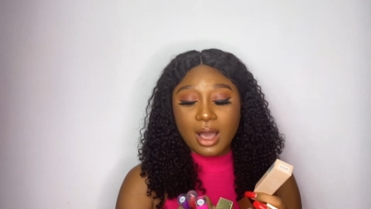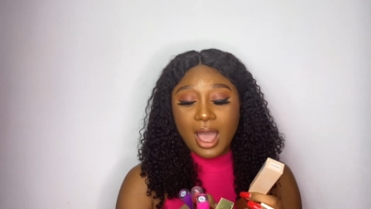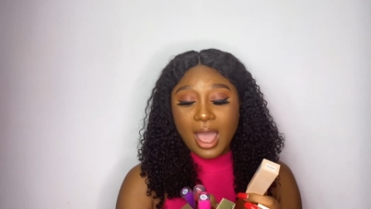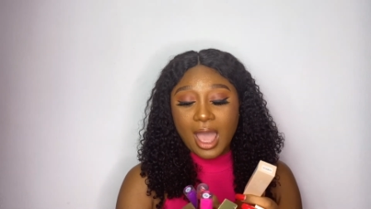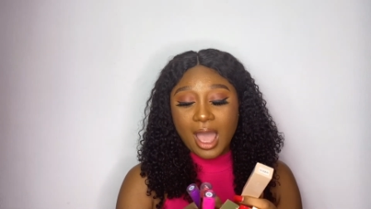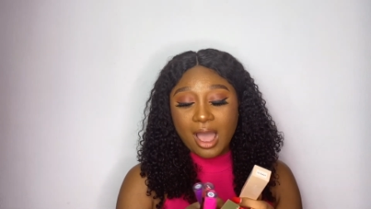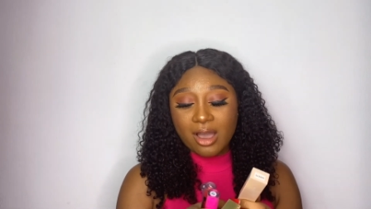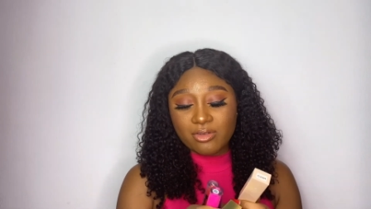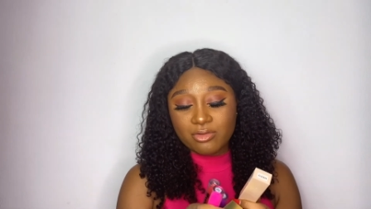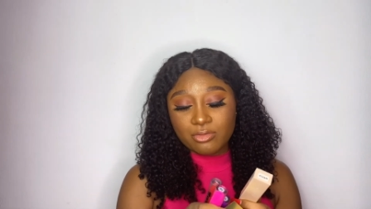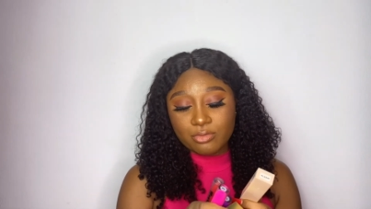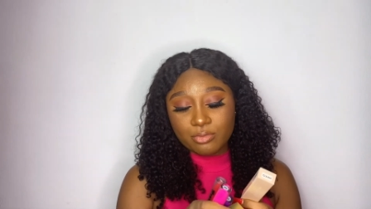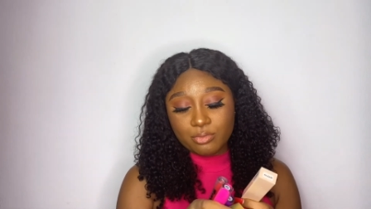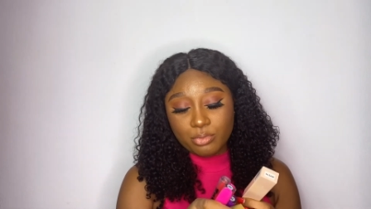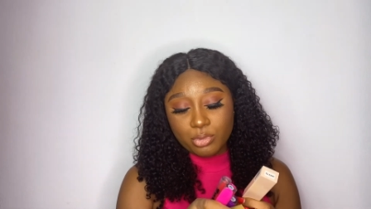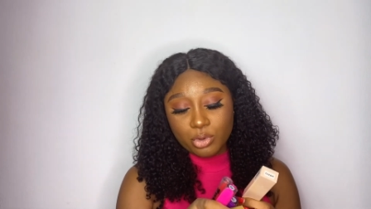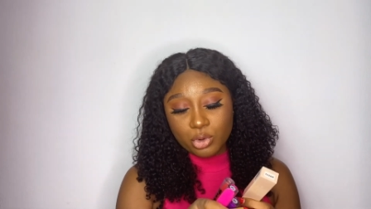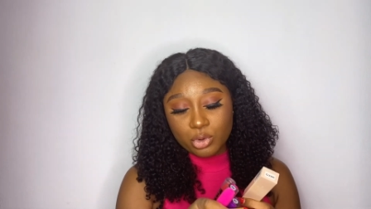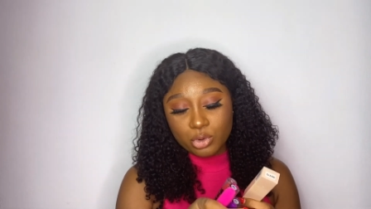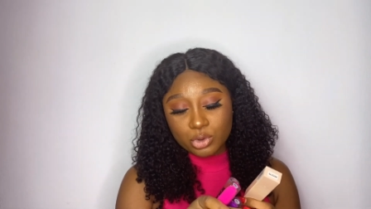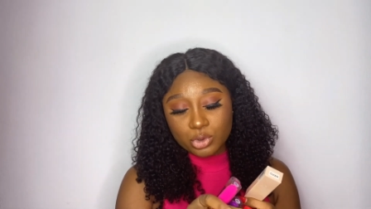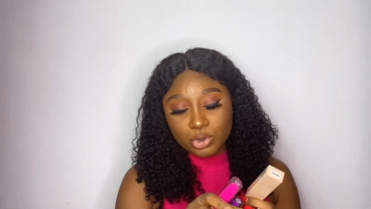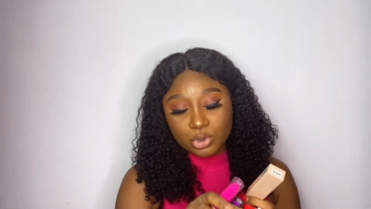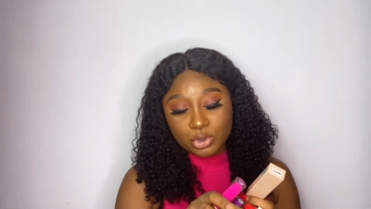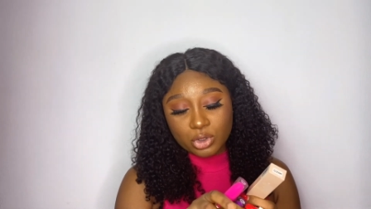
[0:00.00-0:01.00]
I have
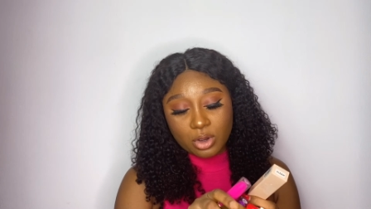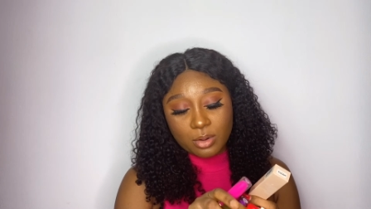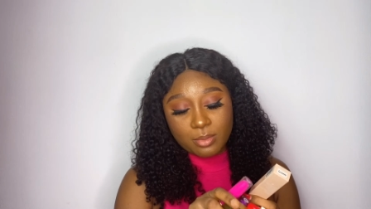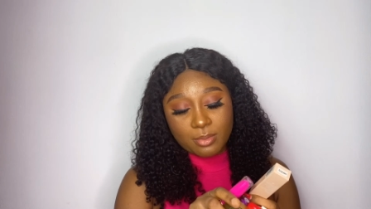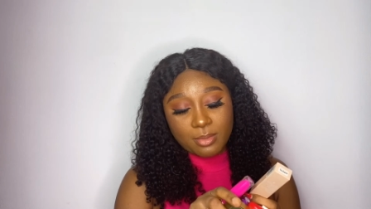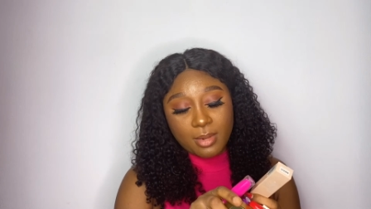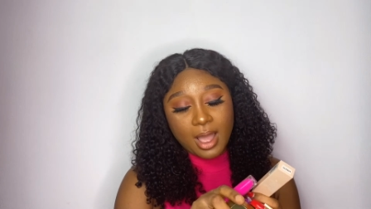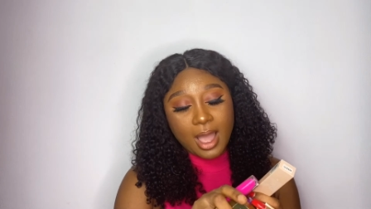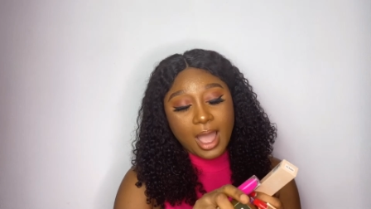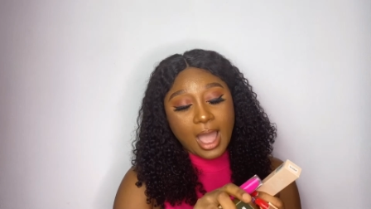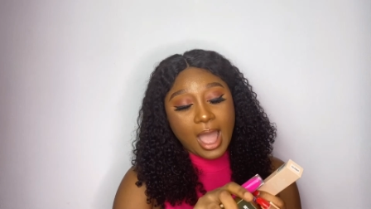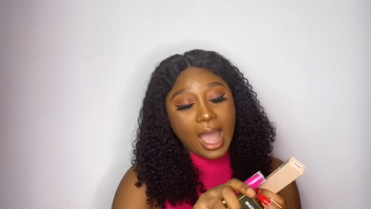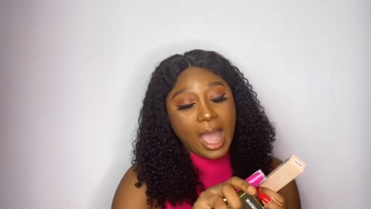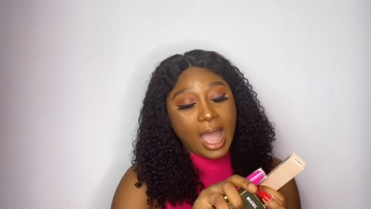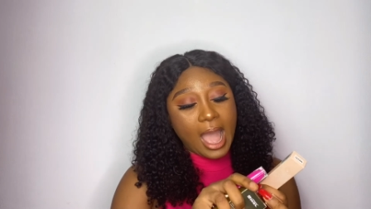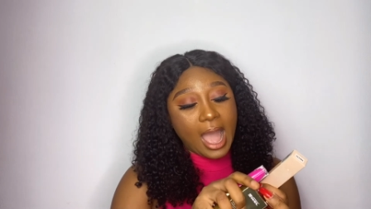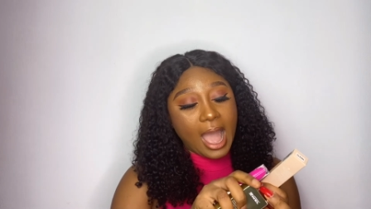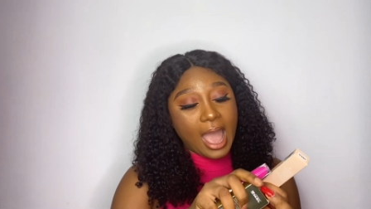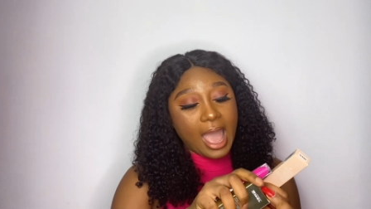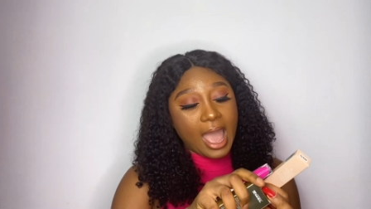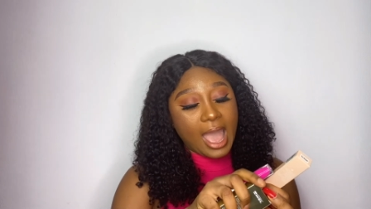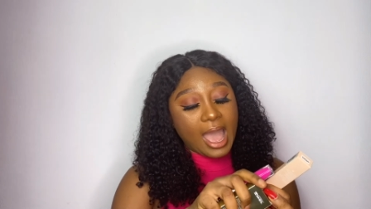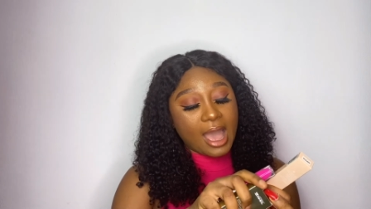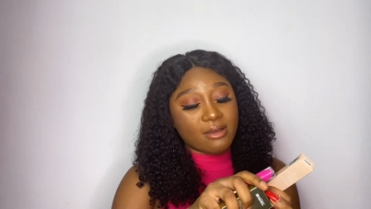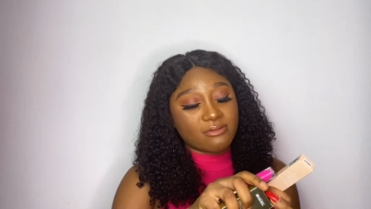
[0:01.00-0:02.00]
Blossom,
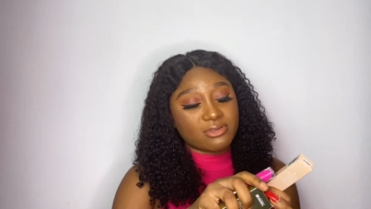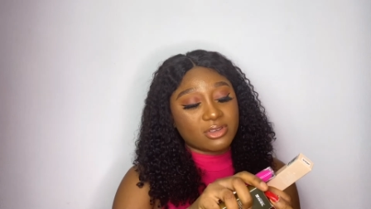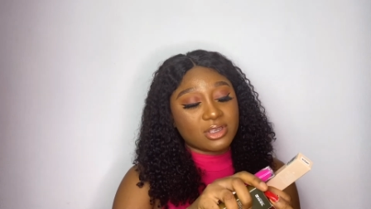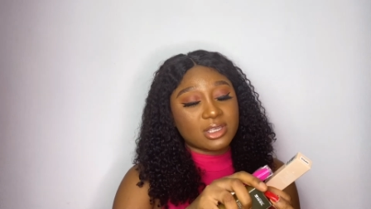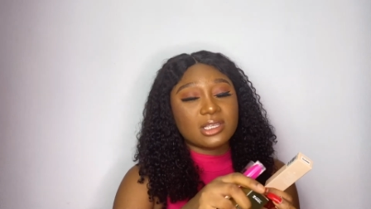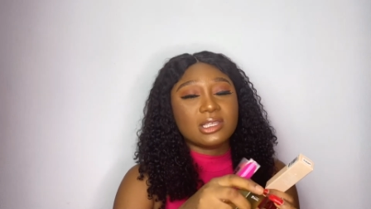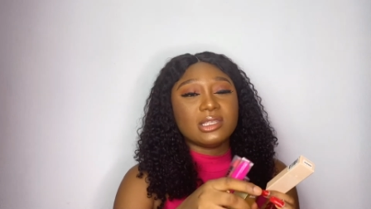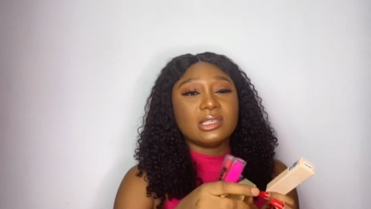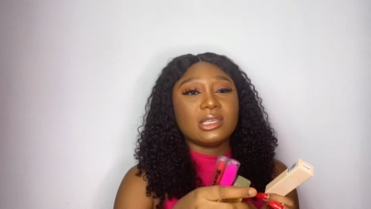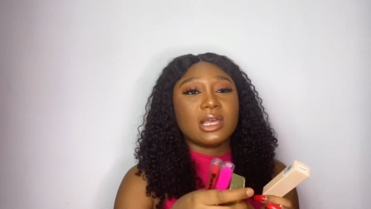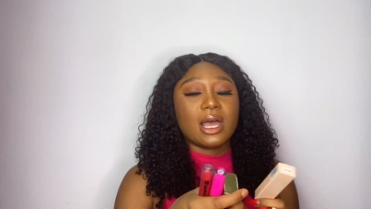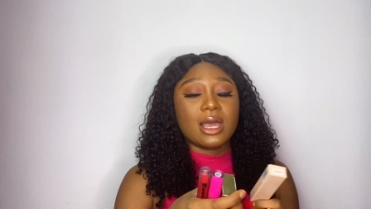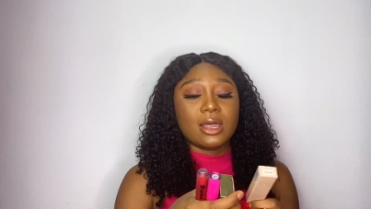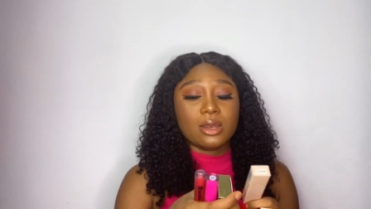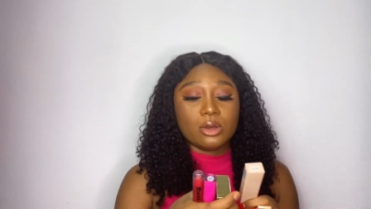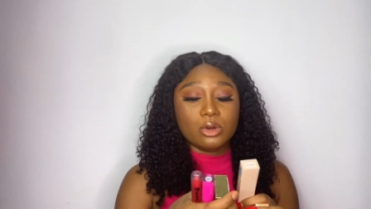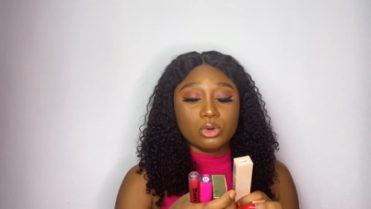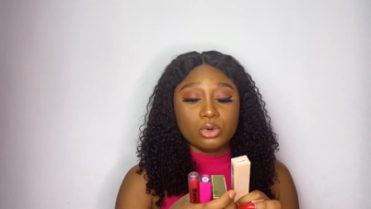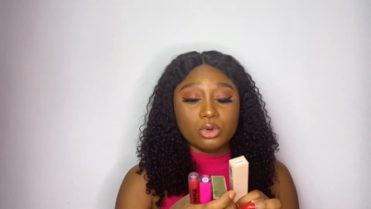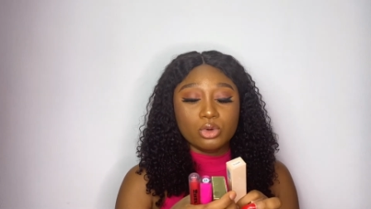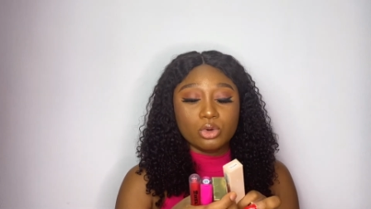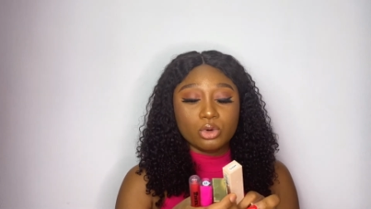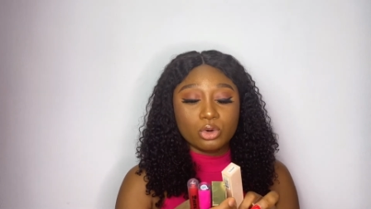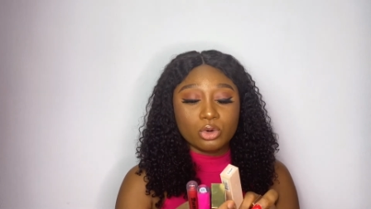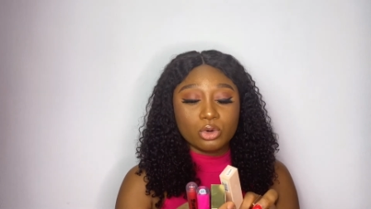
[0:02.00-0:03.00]
I have
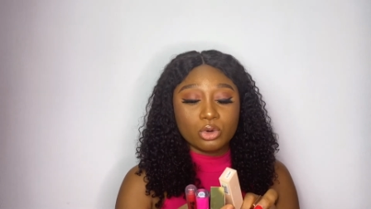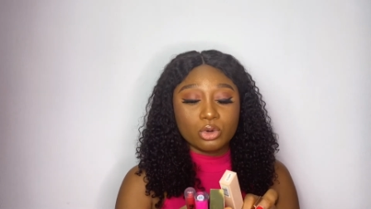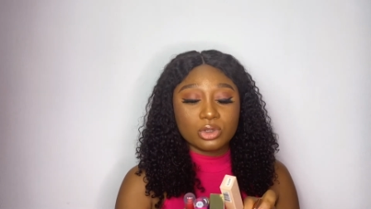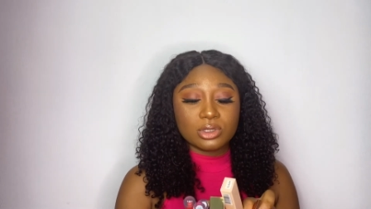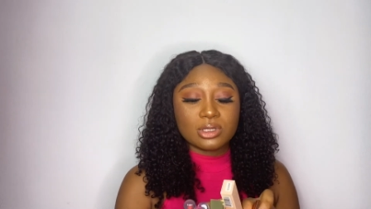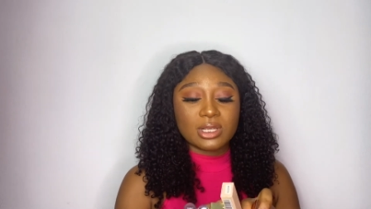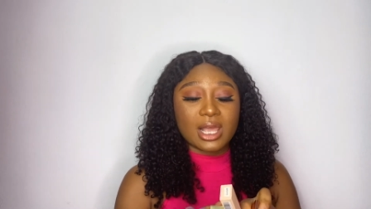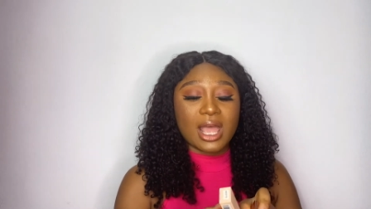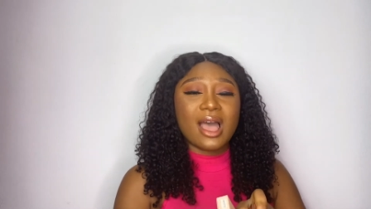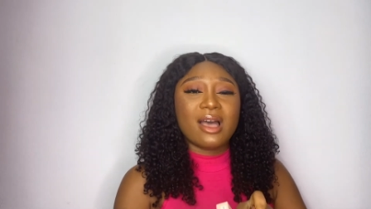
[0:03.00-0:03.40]
Issaanddose.